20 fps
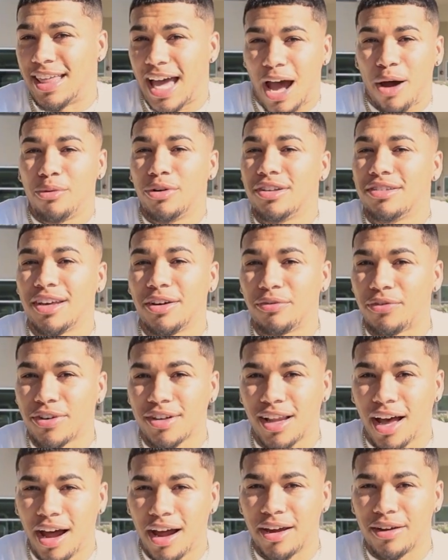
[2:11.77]
that was it for
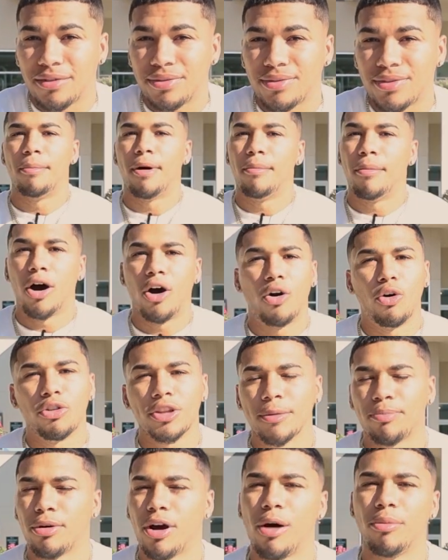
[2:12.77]
life. But my
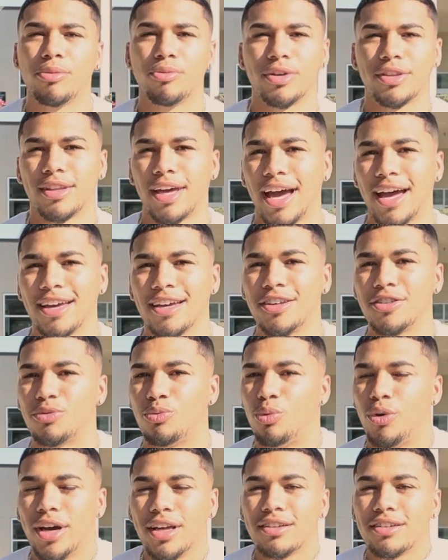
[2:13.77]
only problem with that is
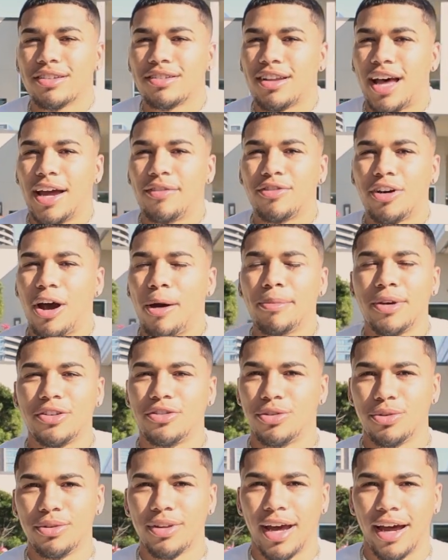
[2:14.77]
when does life come
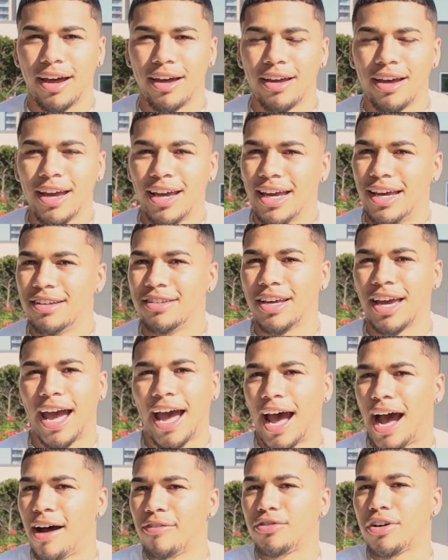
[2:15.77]
into that? Is it
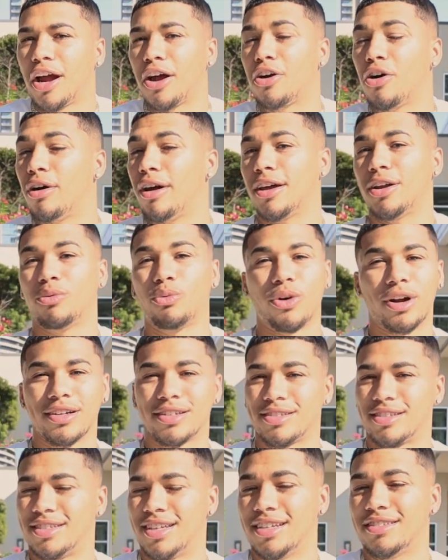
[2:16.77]
after I go ahead and
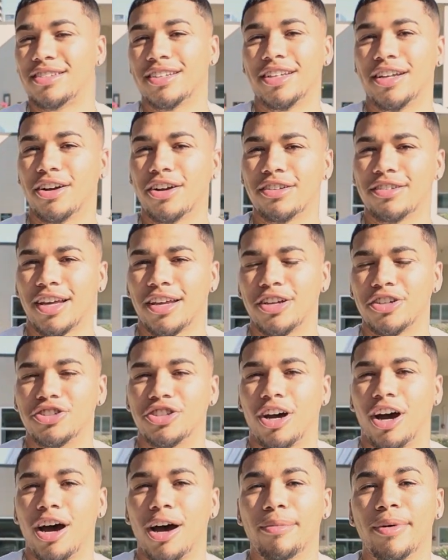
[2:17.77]
work 60 years at a
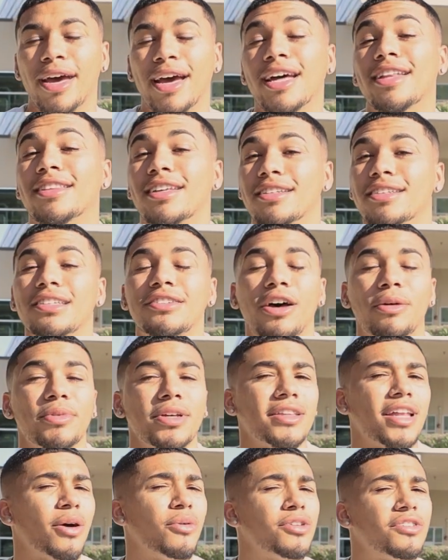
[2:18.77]
job? This is
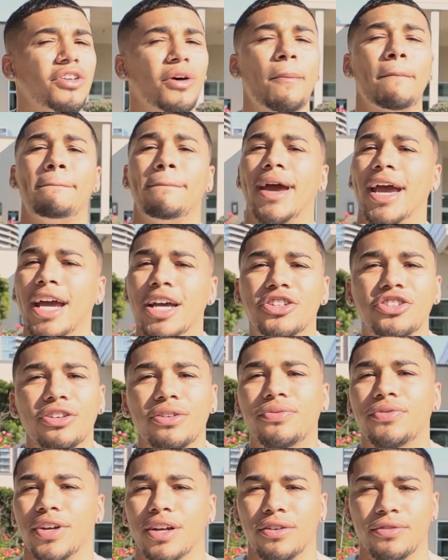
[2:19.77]
something that was a major
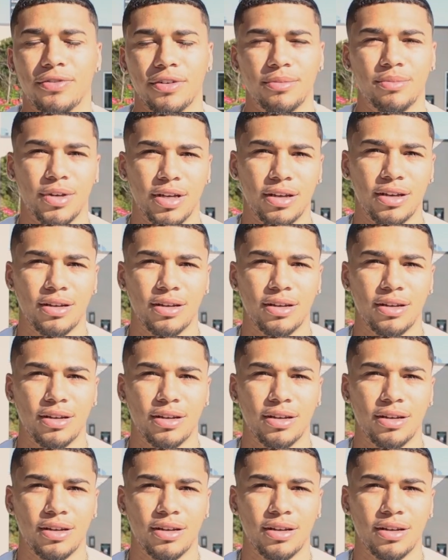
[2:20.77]
fear for me.